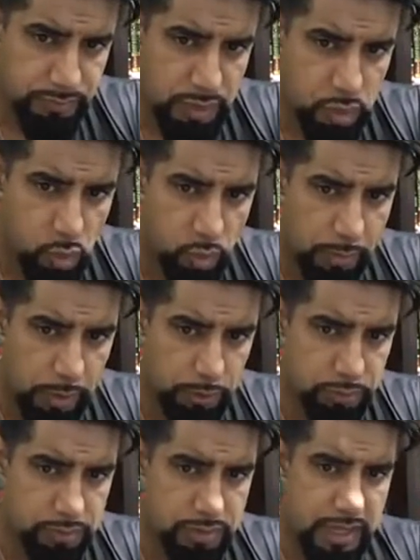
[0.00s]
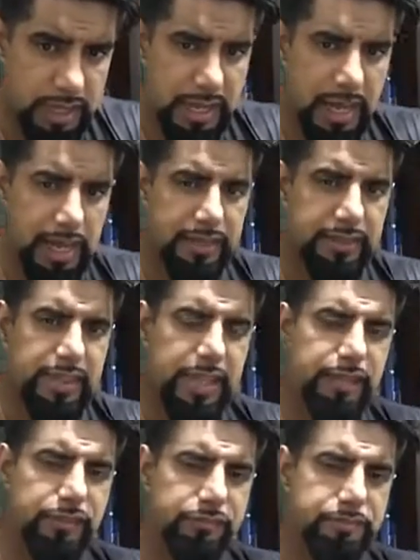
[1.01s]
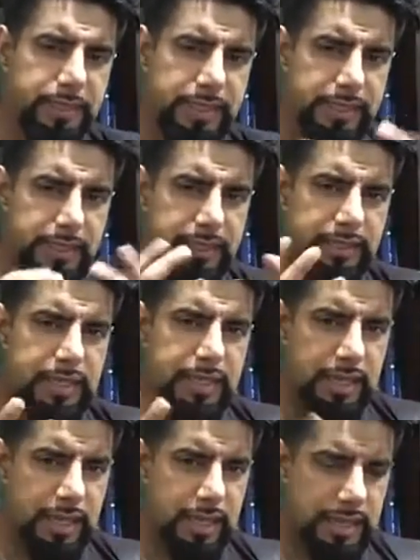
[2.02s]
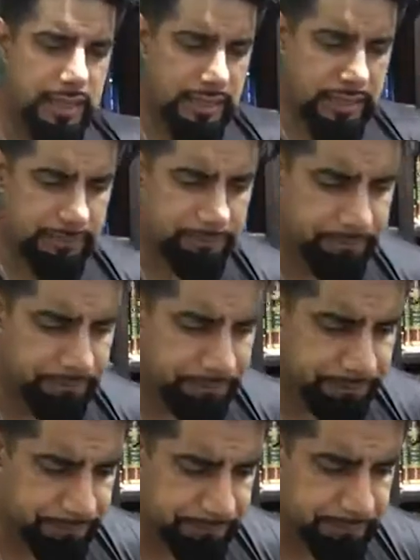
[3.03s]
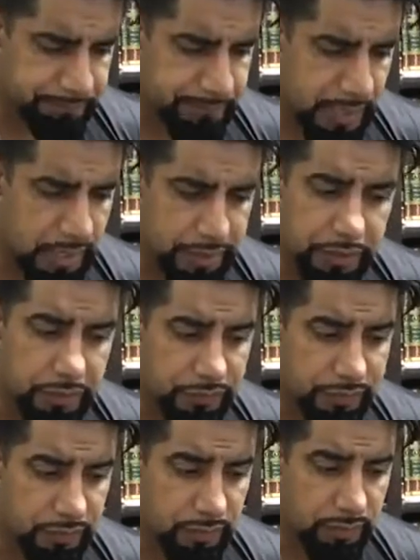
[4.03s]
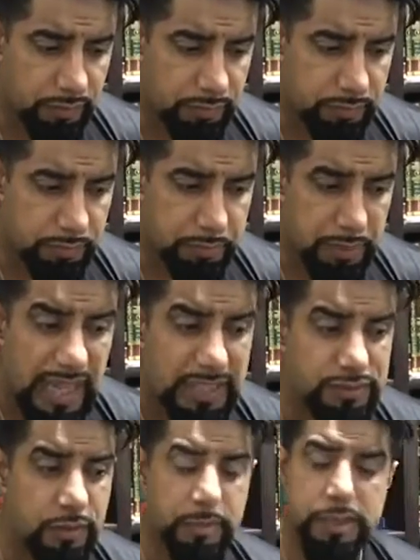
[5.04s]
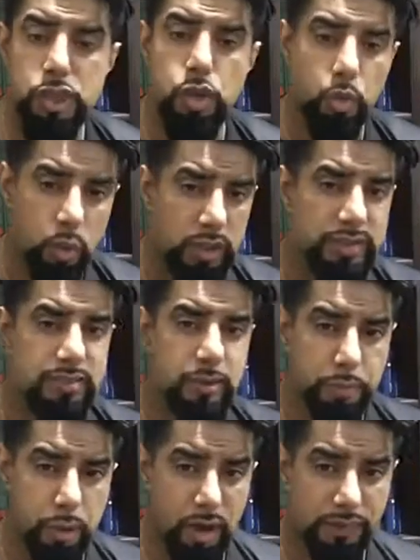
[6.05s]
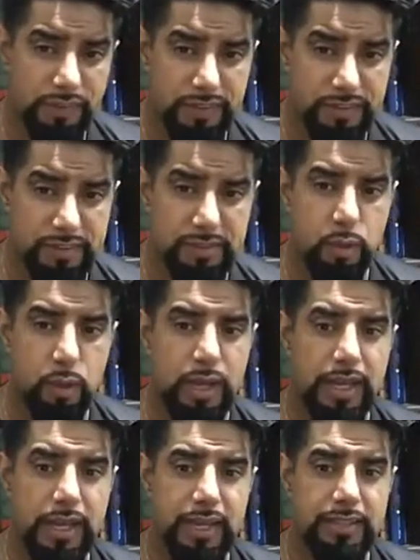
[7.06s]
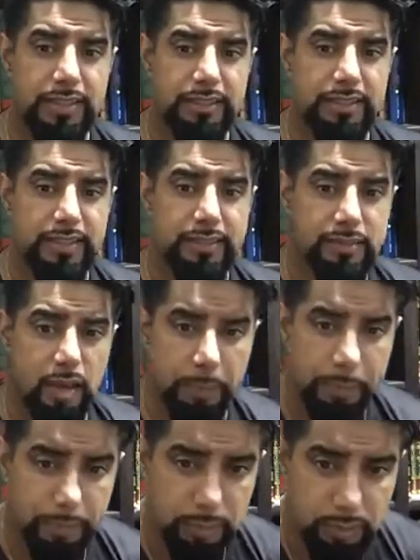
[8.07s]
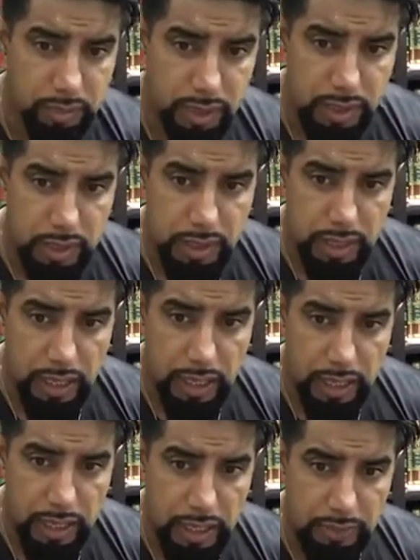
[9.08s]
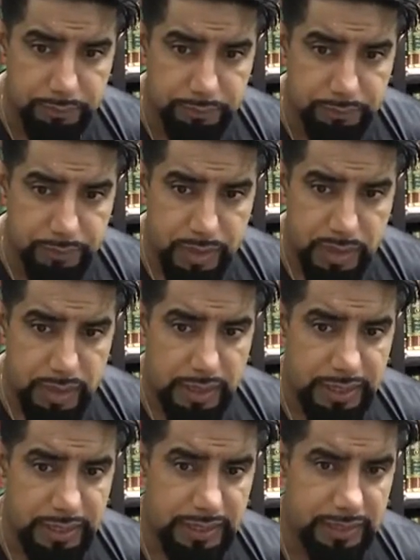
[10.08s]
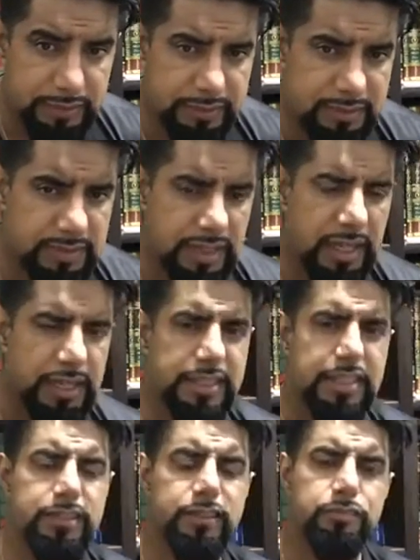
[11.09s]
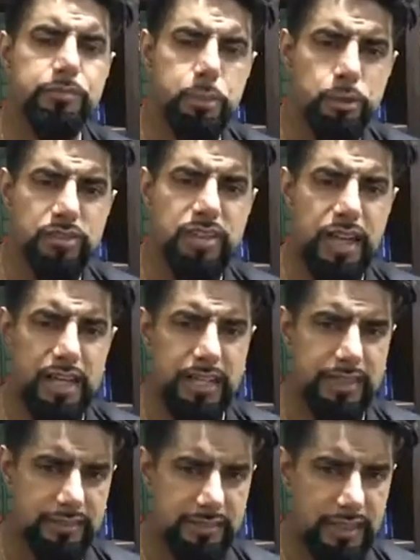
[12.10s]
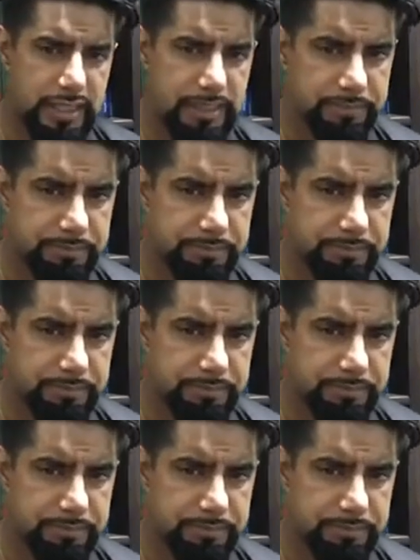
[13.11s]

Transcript: almost, and they've been um, kind of uh, blasphemous towards the Prophet. So a hadith, an example, uh, is the hadith of Musa alayhi salam.